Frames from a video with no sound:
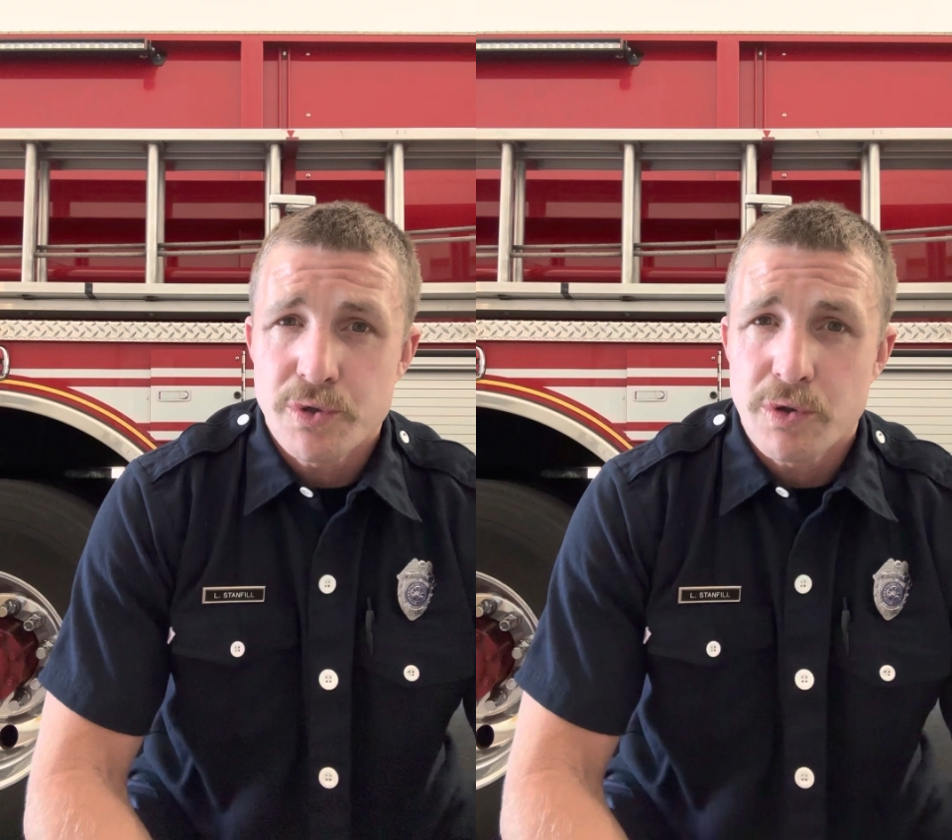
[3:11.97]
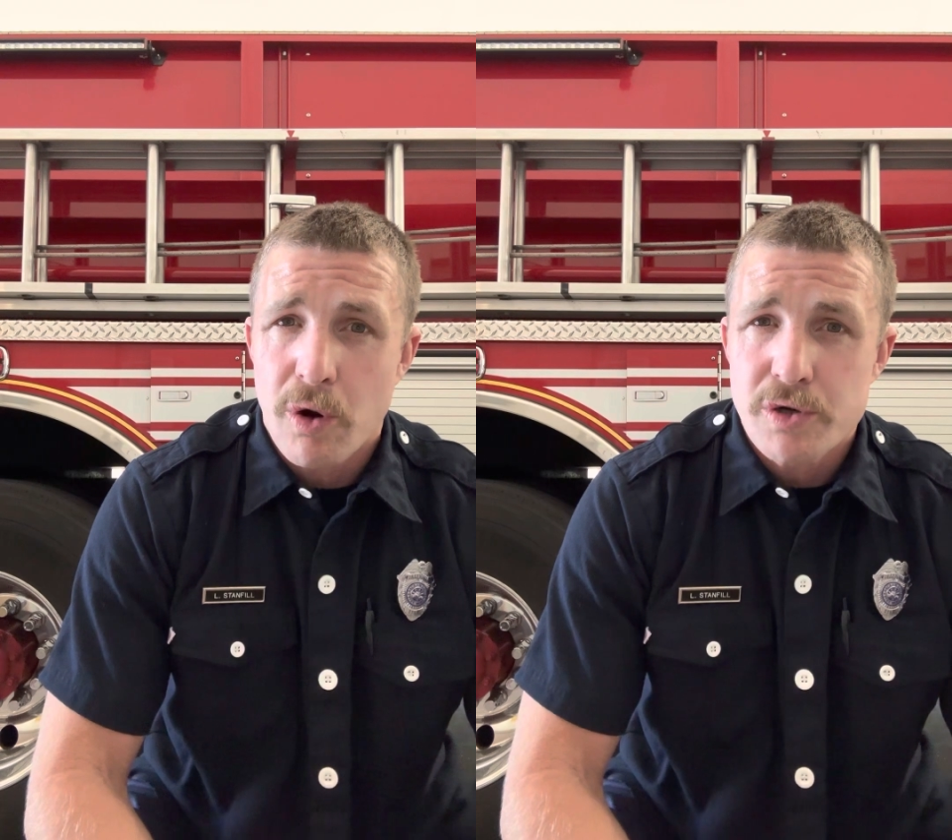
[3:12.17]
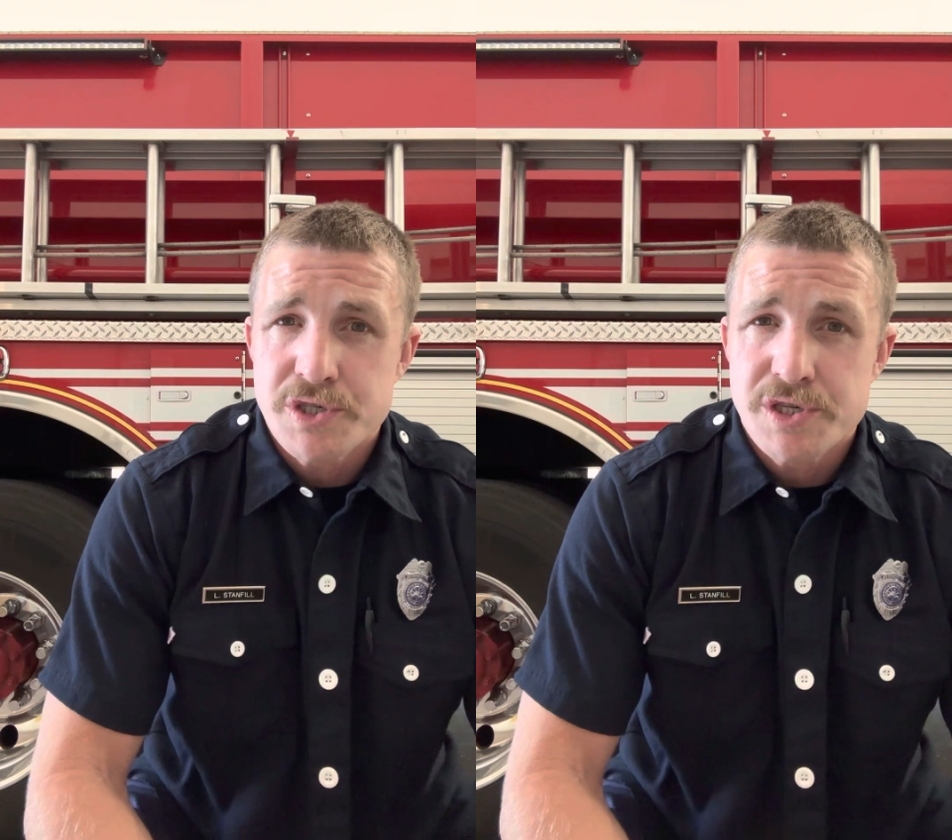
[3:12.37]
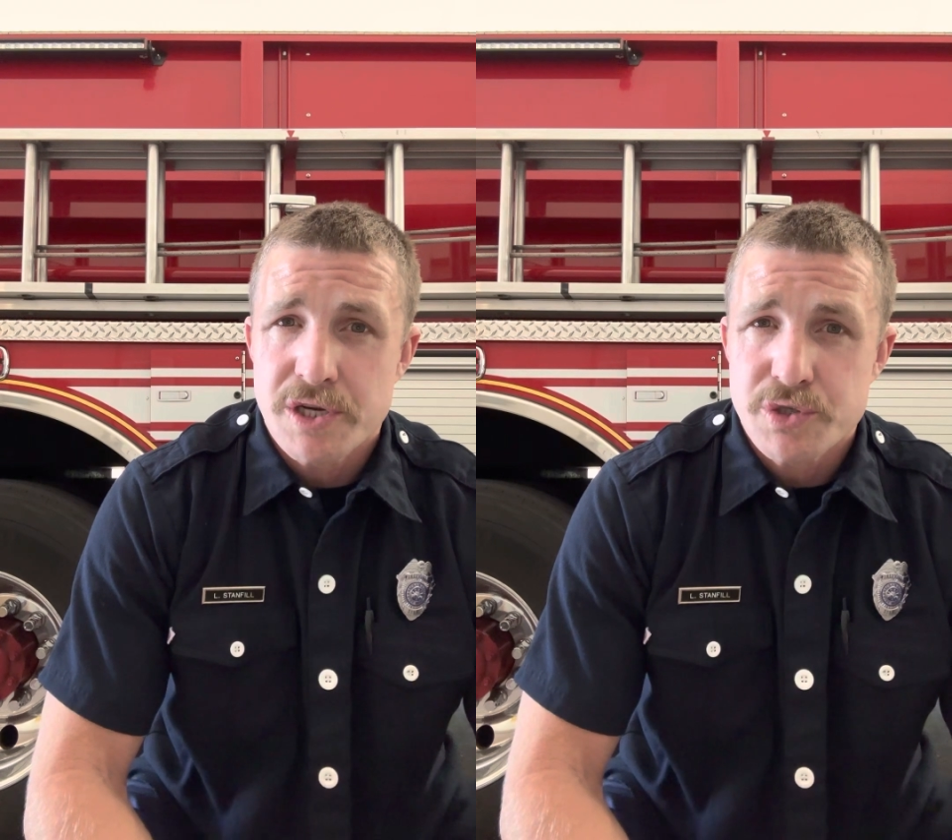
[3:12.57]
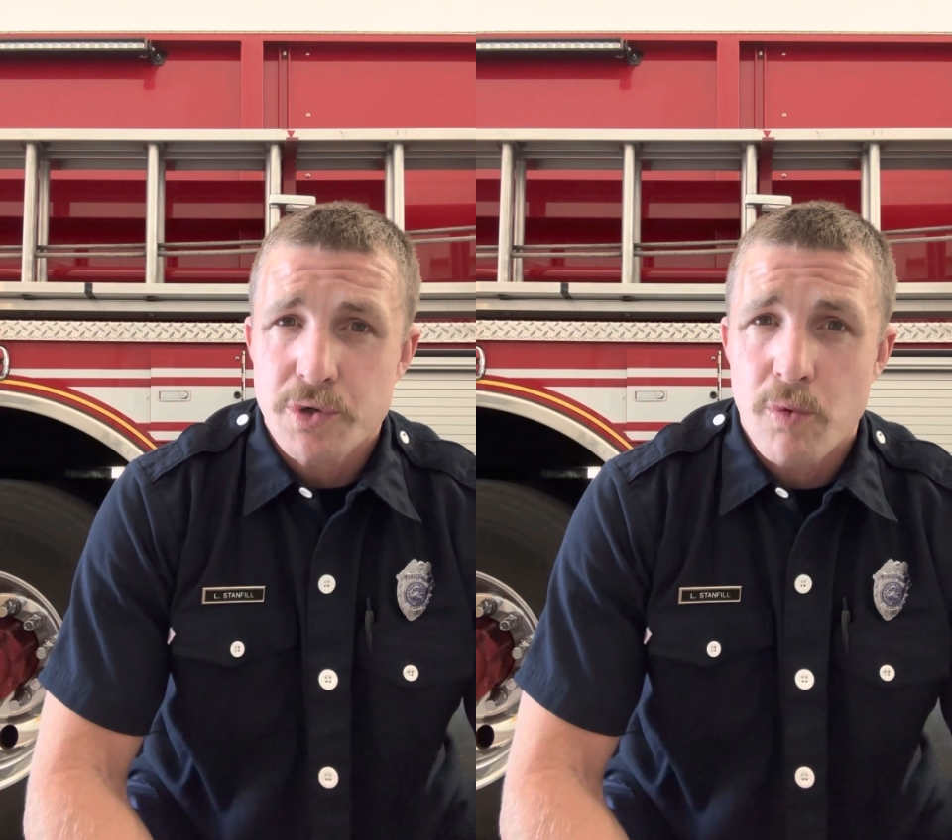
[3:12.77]
large
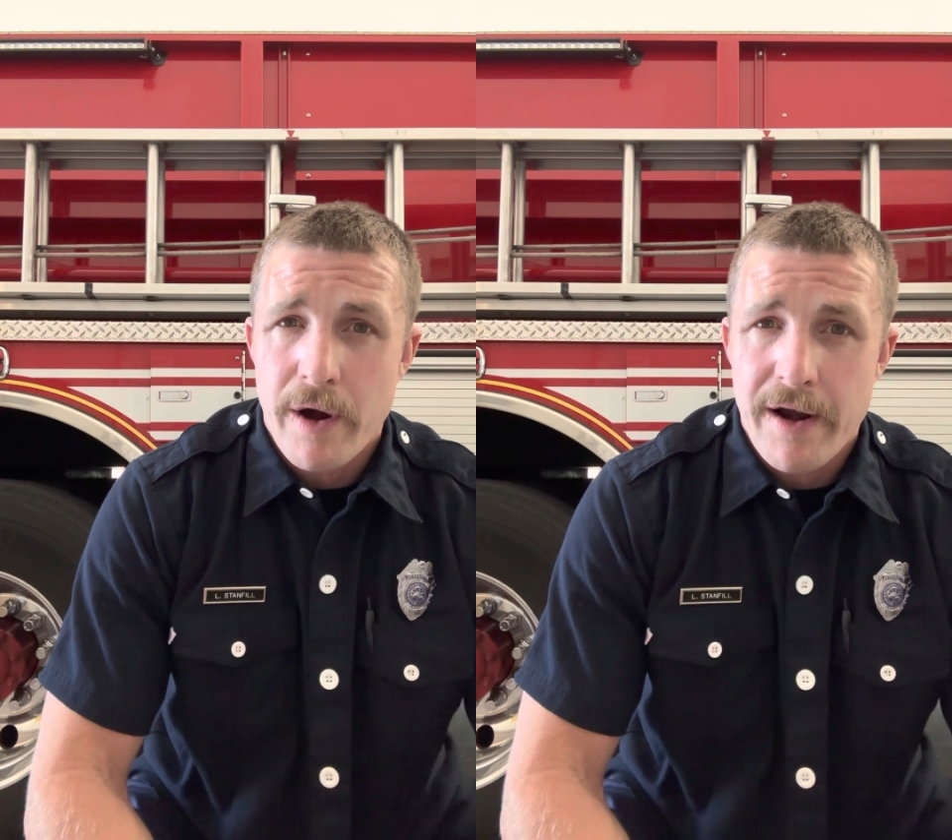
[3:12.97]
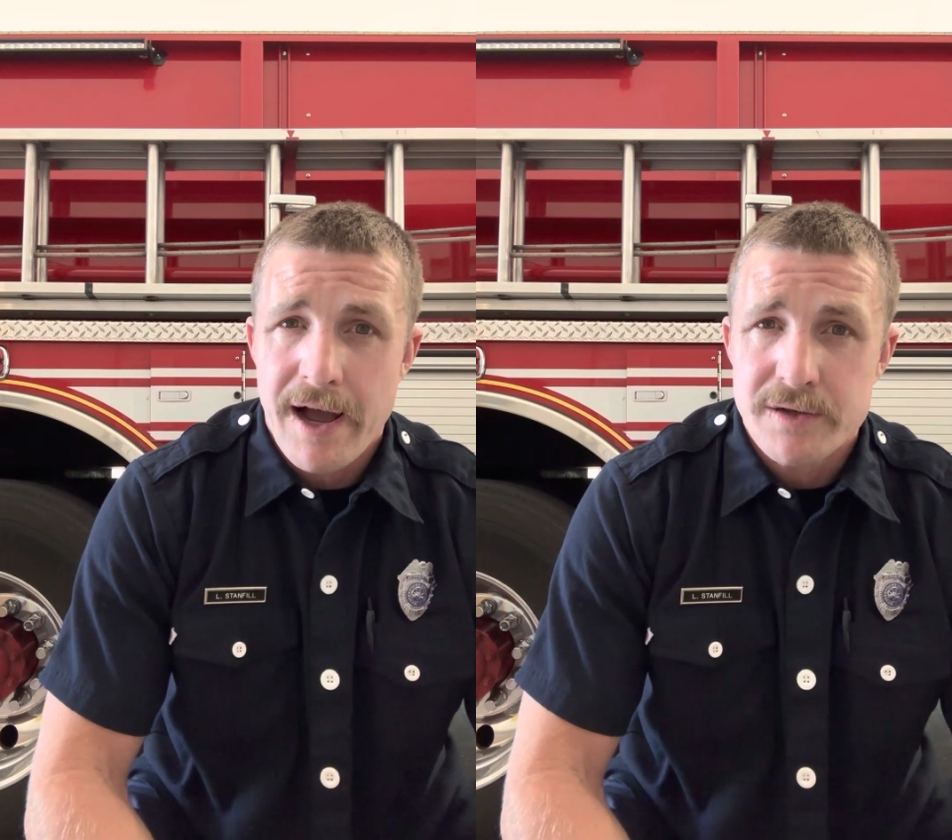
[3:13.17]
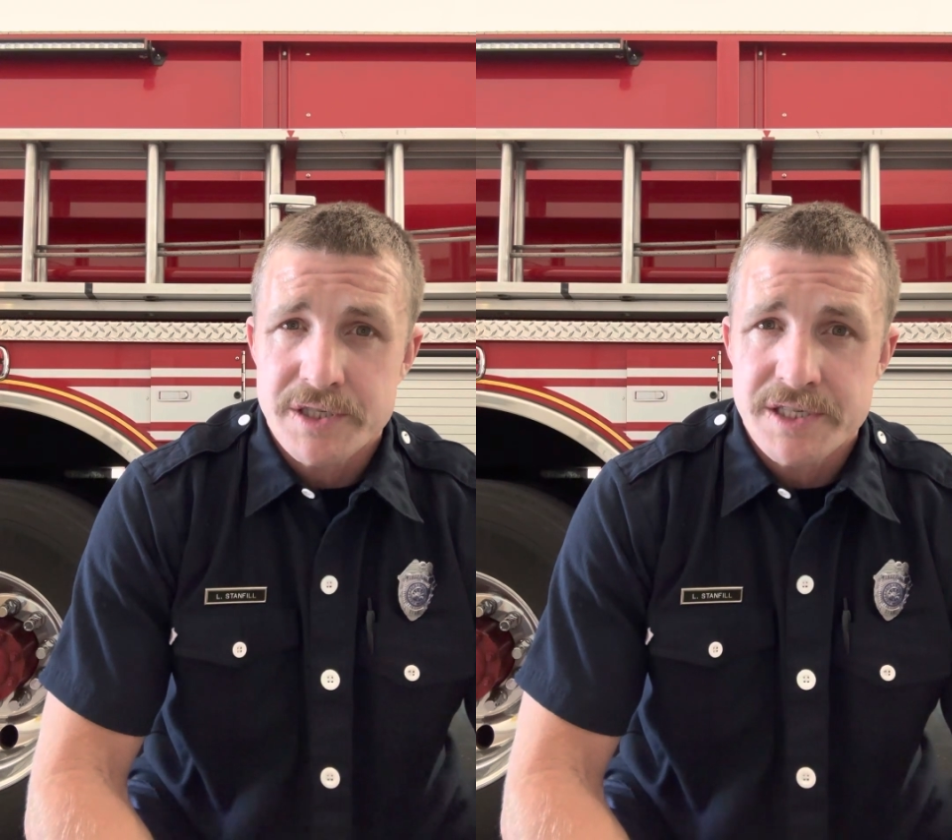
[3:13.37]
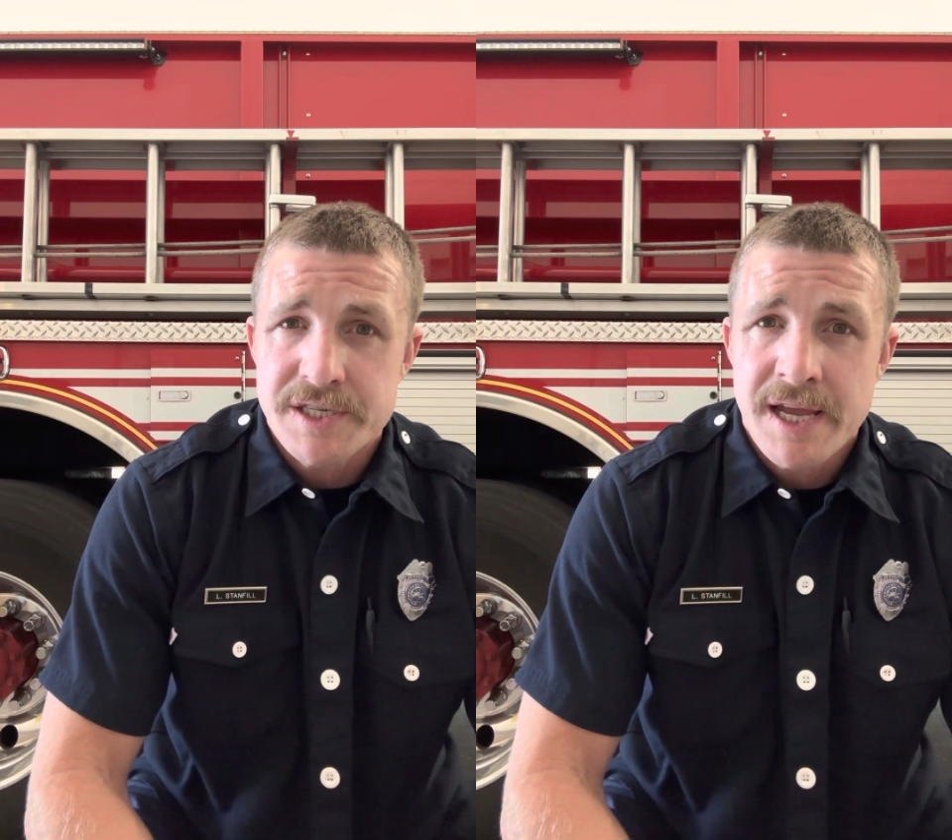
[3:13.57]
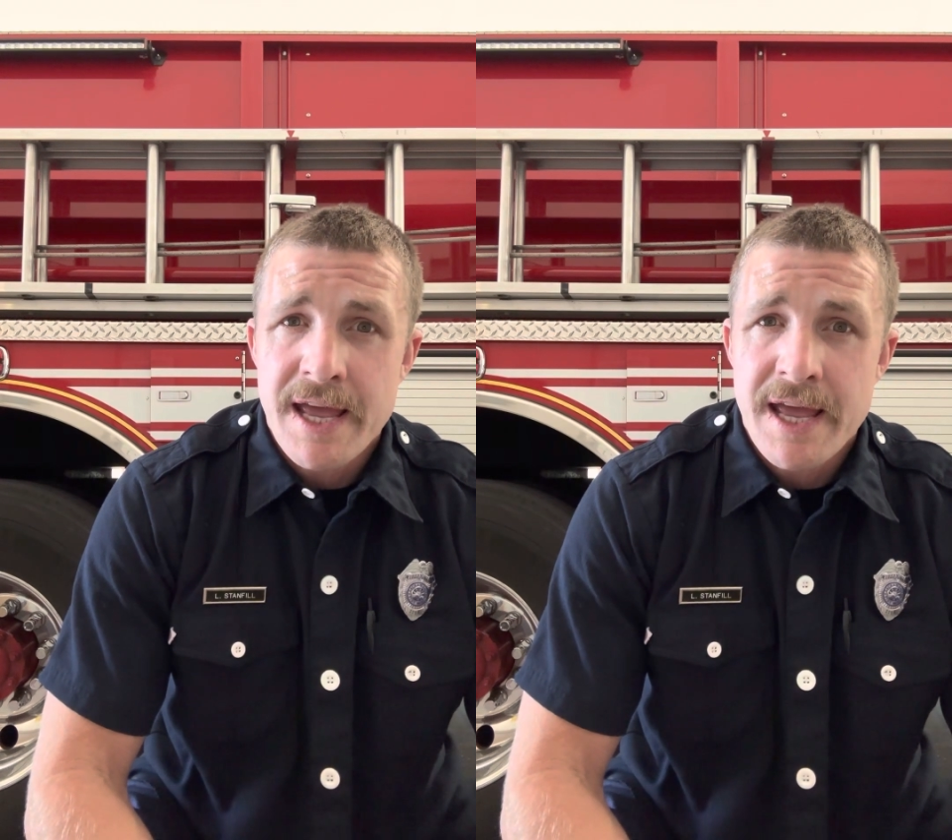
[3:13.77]
industrial warehouses